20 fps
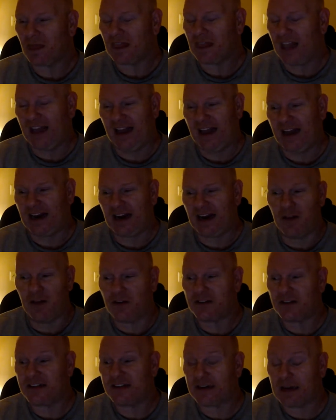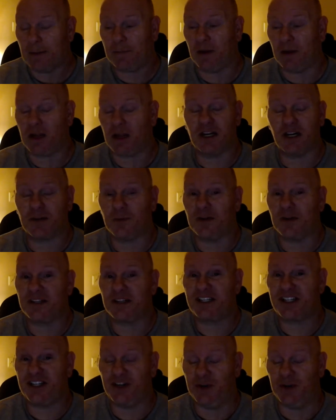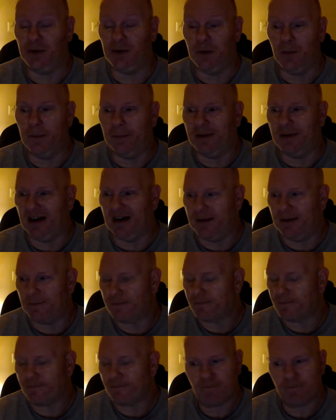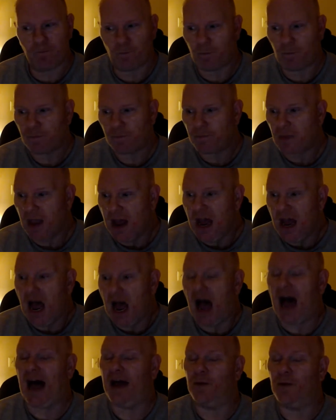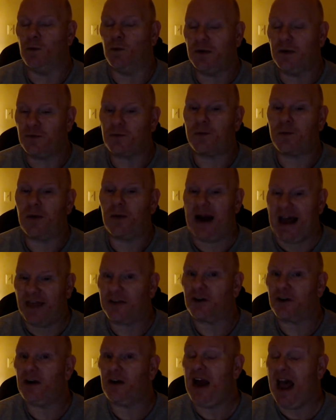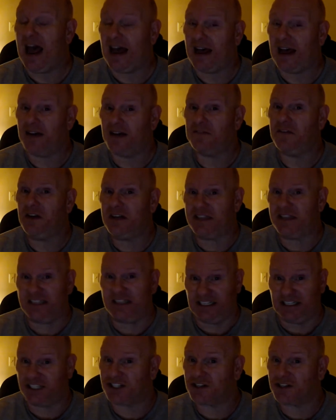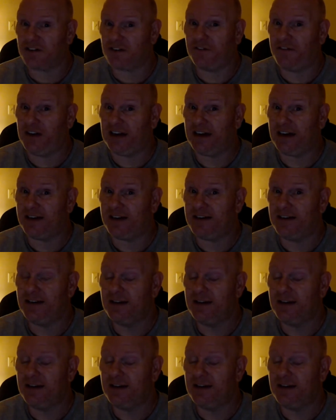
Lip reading: And I know there's a couple of good ones too, but I would rather have denture fit.